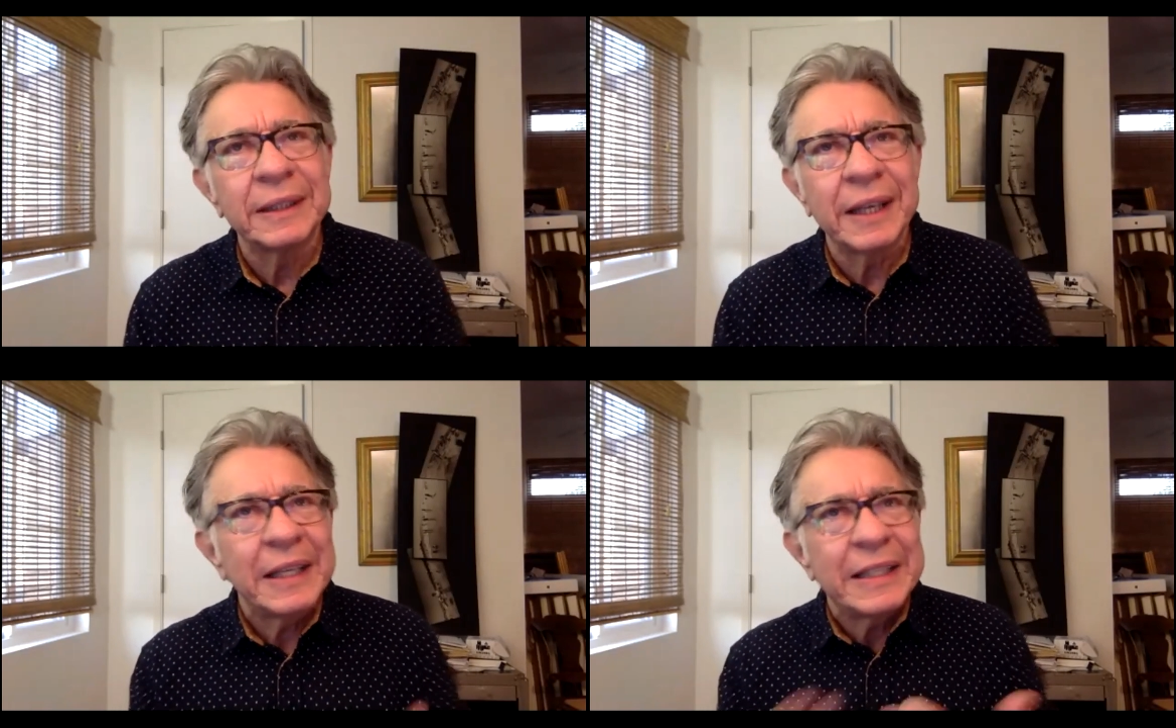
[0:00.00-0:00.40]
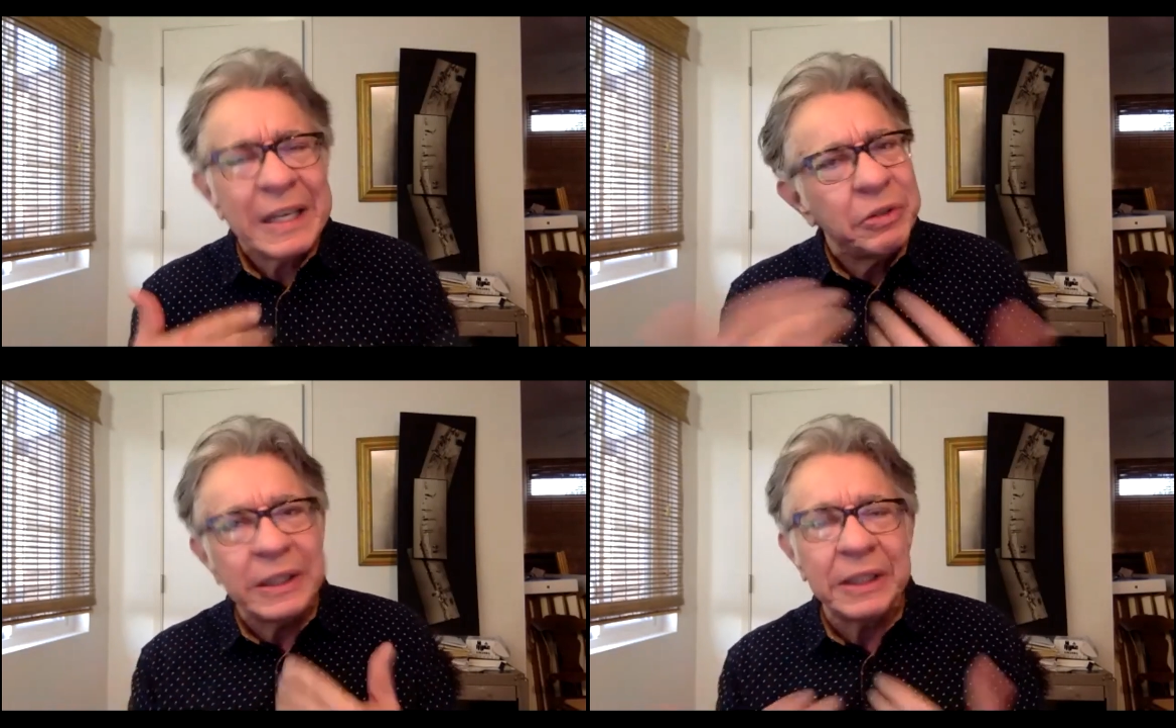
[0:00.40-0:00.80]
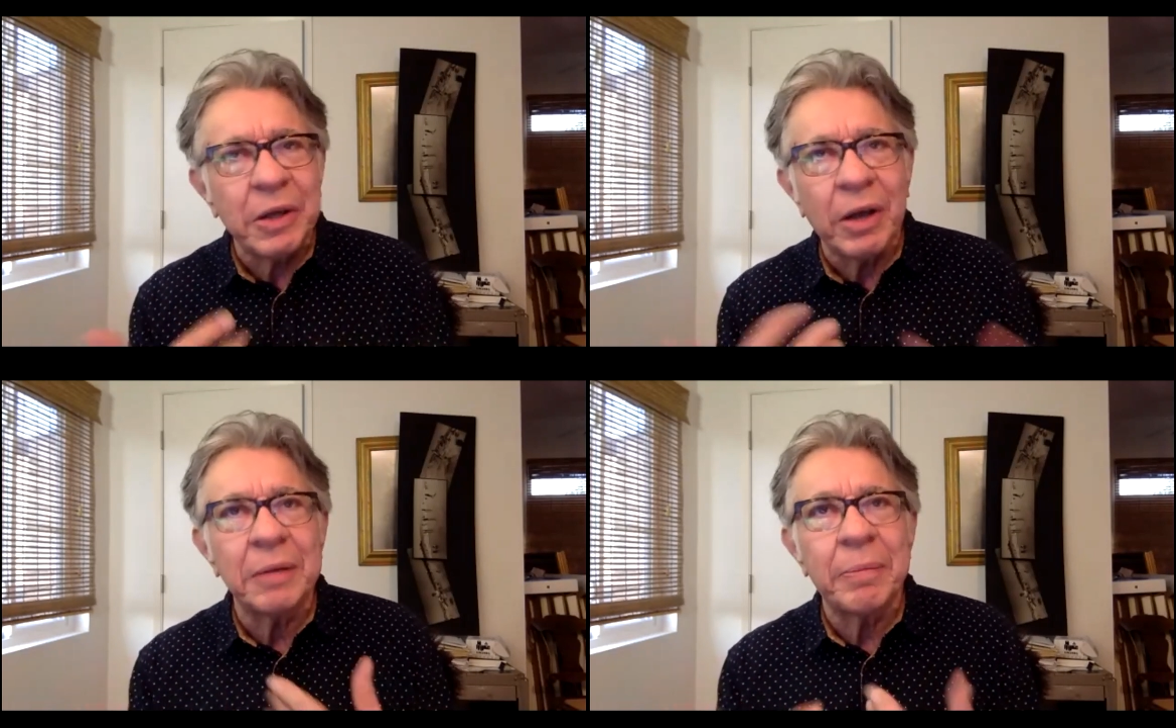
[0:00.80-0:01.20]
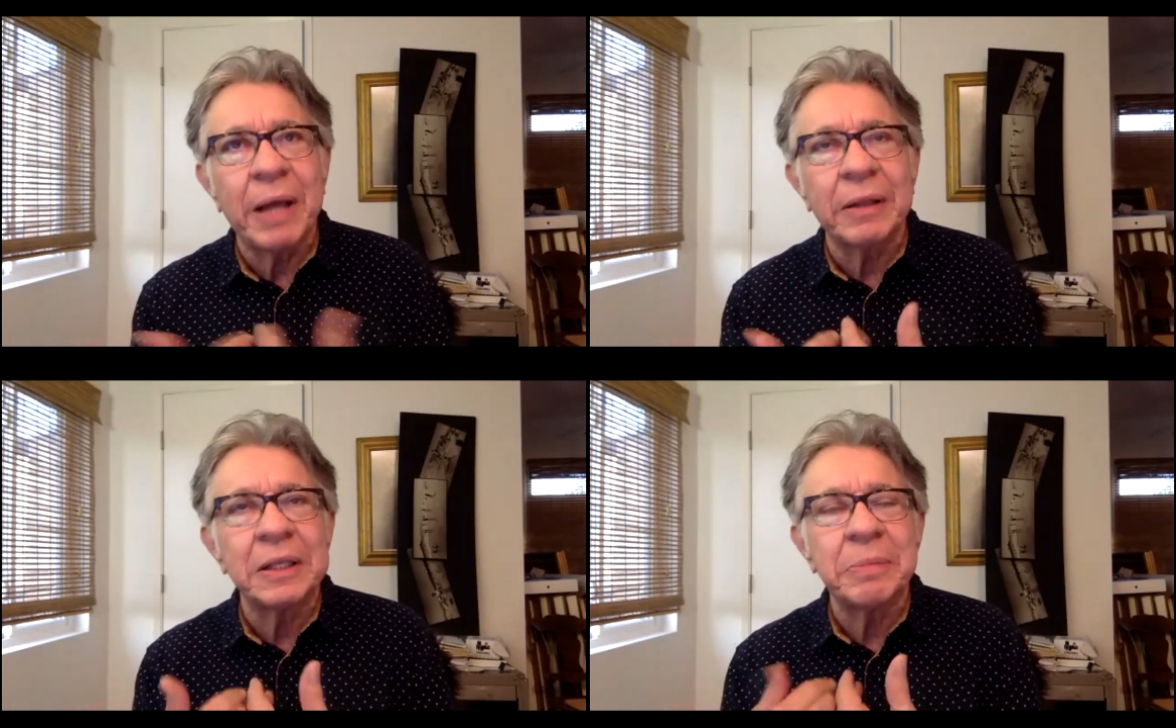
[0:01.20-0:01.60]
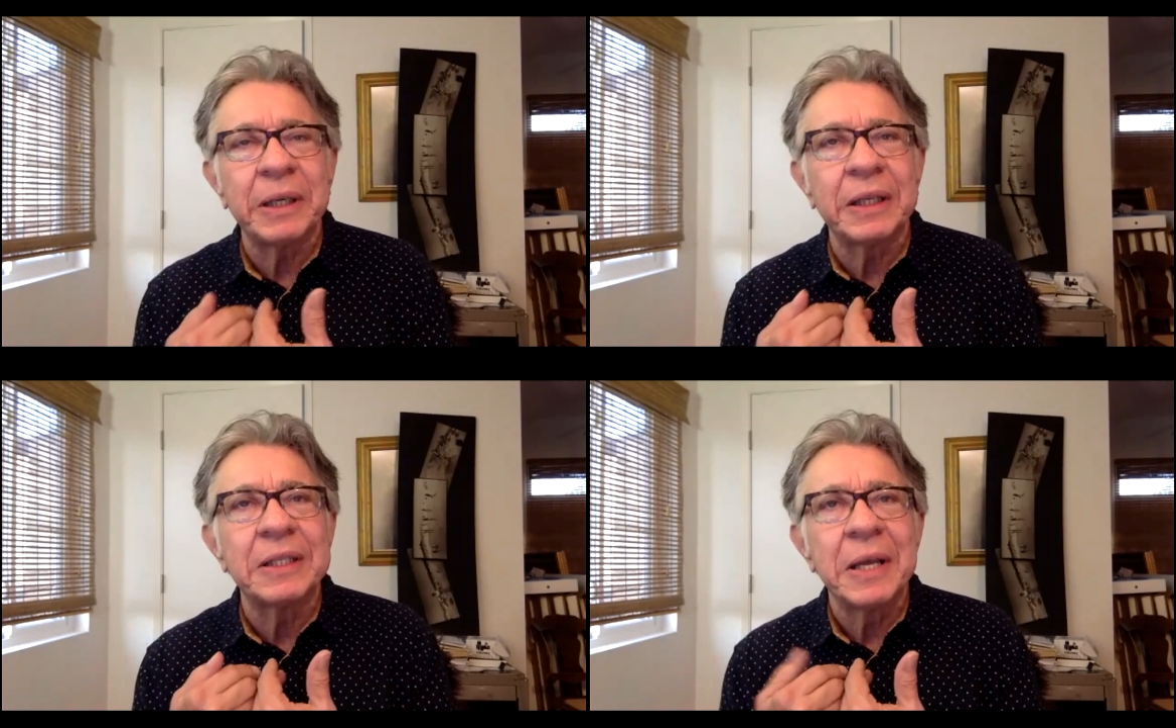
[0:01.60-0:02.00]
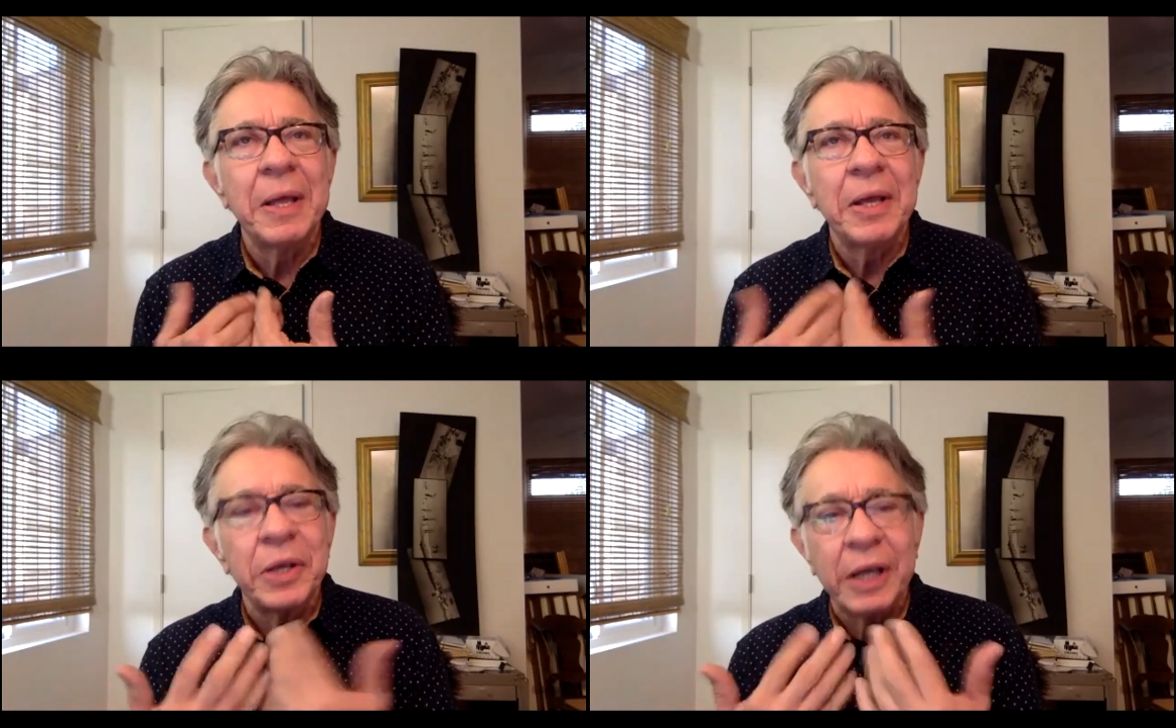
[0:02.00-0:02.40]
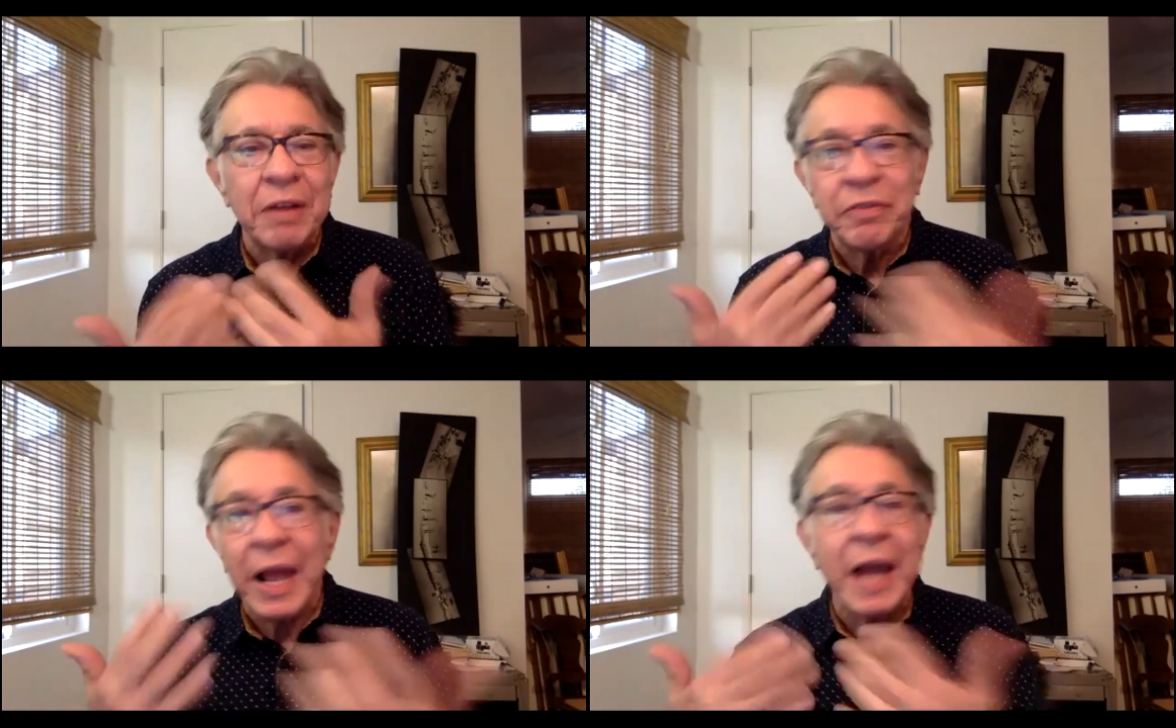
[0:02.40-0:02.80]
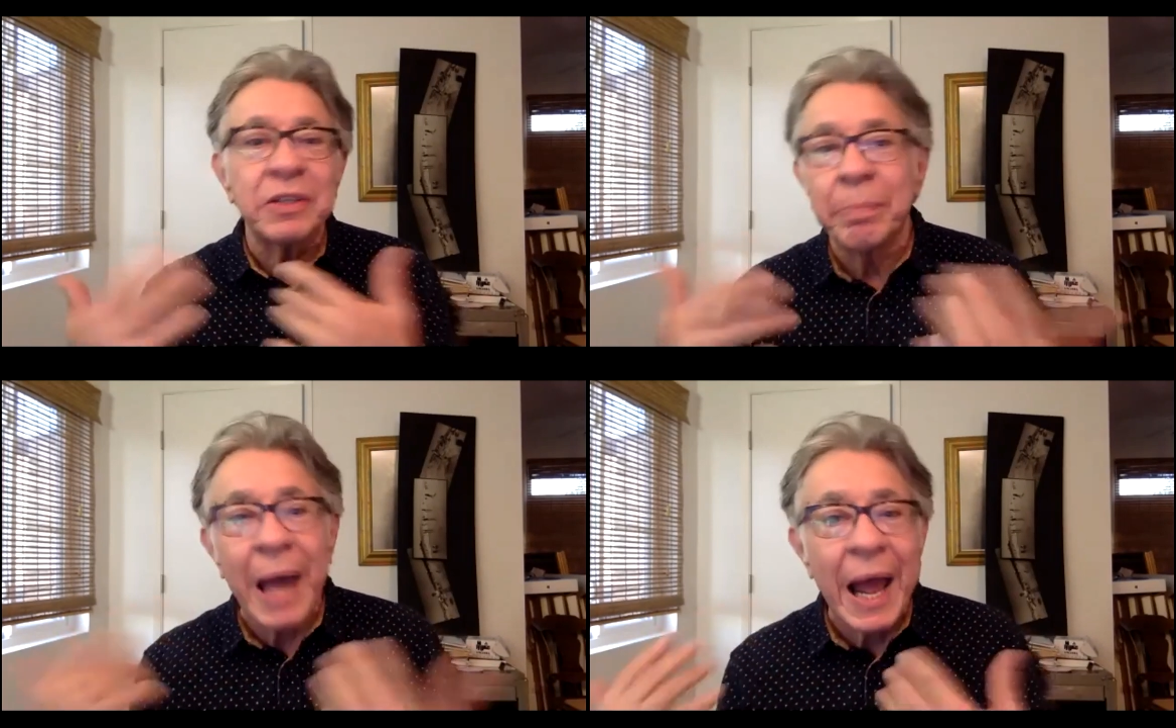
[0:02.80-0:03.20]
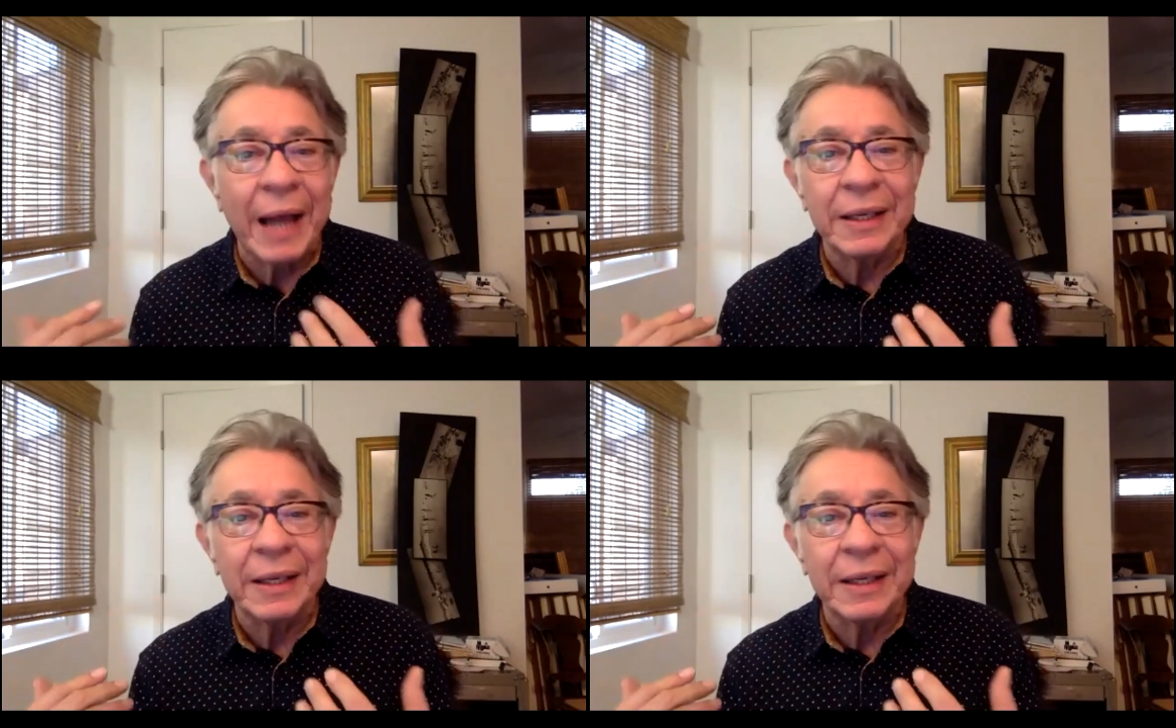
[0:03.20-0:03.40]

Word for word: it's interesting talking about this because you kind of flash back,